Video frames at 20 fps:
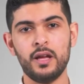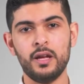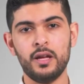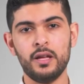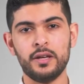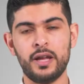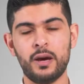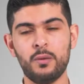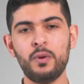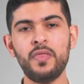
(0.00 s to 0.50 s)

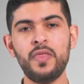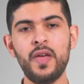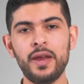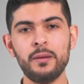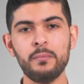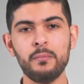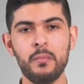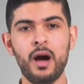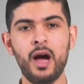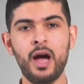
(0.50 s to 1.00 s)
Now, with that
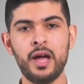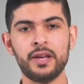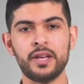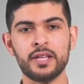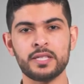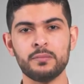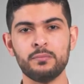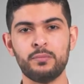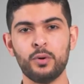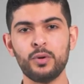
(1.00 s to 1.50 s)
in mind,
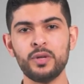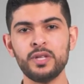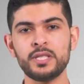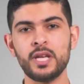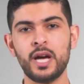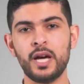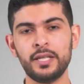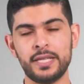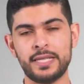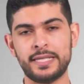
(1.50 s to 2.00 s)
it's important
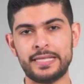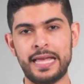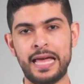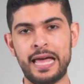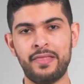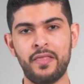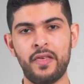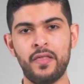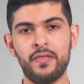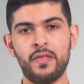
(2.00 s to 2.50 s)
to
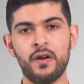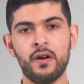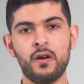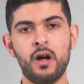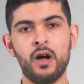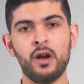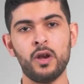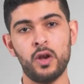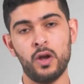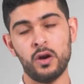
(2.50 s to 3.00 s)
understand that there
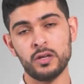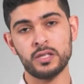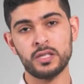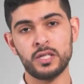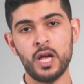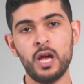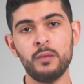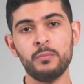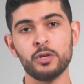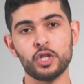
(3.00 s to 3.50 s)
are
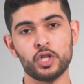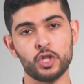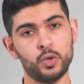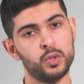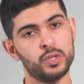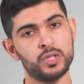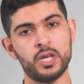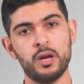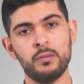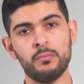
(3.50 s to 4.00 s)
long-term and
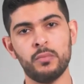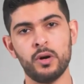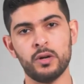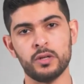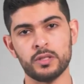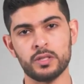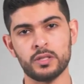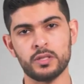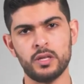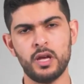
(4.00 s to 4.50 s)
short-term
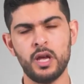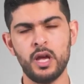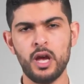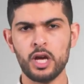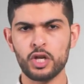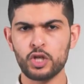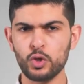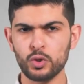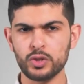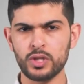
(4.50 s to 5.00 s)
bonds. A
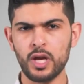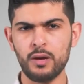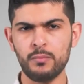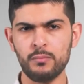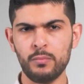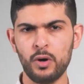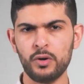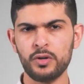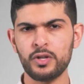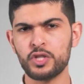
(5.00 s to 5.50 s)
short-term
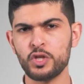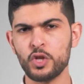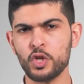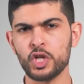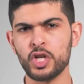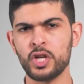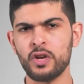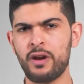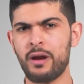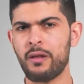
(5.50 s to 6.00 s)
bond is
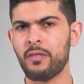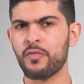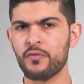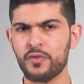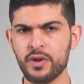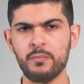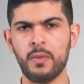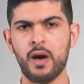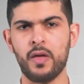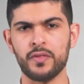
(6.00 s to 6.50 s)
usually around 3
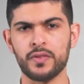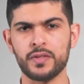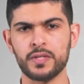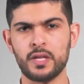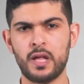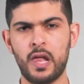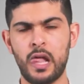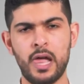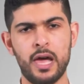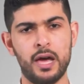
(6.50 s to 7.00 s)
months,
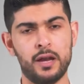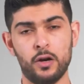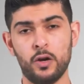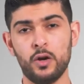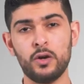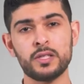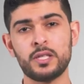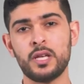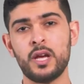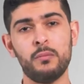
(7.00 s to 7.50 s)
and a
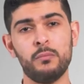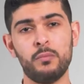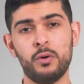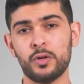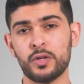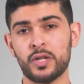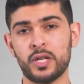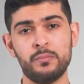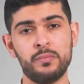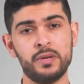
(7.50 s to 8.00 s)
long-term
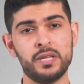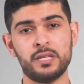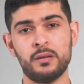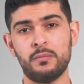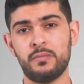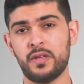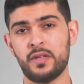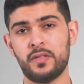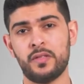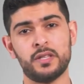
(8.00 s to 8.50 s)
bond can be
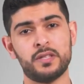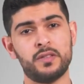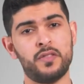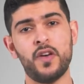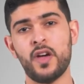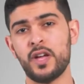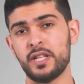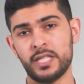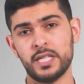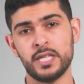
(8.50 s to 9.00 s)
something that's
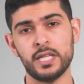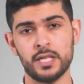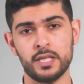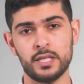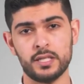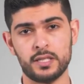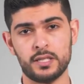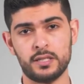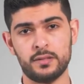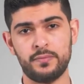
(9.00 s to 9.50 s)
30
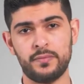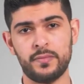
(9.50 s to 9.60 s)
years.